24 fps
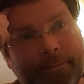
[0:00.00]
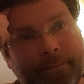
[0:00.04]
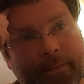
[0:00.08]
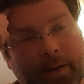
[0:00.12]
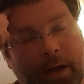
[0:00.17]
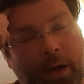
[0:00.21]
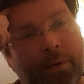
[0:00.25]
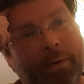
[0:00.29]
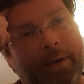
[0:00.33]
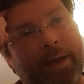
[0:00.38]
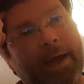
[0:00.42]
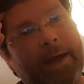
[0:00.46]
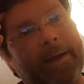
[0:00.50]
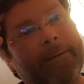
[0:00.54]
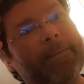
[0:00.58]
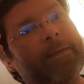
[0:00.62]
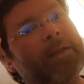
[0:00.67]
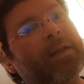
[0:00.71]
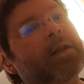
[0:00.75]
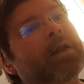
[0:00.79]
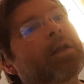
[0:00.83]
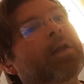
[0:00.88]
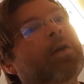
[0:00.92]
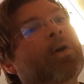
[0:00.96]
Okay,
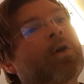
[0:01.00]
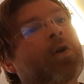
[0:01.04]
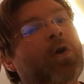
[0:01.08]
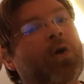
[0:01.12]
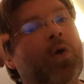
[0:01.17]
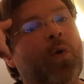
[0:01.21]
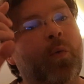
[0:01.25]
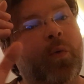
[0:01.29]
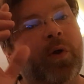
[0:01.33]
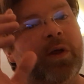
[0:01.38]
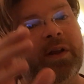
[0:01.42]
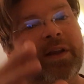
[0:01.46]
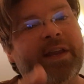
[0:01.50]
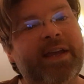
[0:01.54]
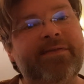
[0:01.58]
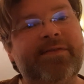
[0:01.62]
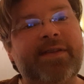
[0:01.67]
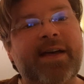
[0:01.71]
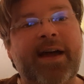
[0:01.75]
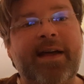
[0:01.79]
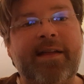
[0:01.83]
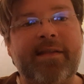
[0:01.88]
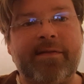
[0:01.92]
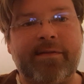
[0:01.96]
we'll leave
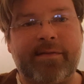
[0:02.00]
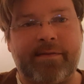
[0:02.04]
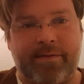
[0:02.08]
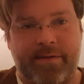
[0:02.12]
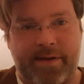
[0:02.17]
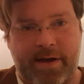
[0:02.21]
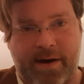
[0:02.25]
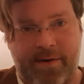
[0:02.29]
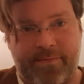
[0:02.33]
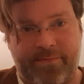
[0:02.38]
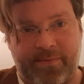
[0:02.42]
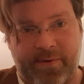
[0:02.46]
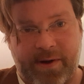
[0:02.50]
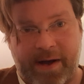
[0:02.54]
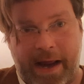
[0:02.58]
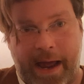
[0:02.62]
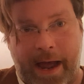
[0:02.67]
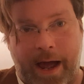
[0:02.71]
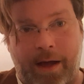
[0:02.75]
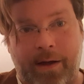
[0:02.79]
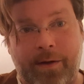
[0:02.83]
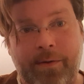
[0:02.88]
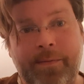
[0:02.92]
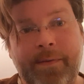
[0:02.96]
that there for
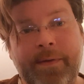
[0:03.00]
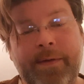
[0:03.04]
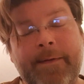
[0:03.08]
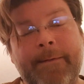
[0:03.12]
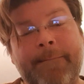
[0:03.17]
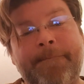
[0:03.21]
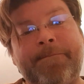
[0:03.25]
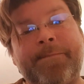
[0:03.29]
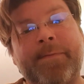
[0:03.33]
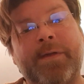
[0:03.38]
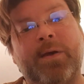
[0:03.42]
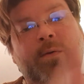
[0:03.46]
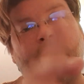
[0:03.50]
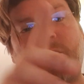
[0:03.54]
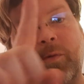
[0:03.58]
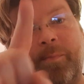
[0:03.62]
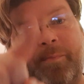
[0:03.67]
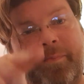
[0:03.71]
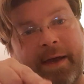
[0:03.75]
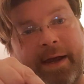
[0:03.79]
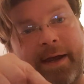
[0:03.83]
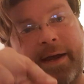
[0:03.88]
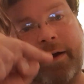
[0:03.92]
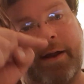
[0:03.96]
now. We'll
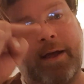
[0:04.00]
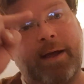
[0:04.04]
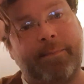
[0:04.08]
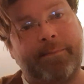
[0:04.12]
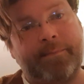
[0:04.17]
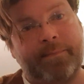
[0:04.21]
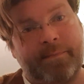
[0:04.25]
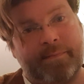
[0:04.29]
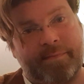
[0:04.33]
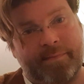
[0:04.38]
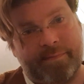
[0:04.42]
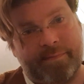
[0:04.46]
pick it up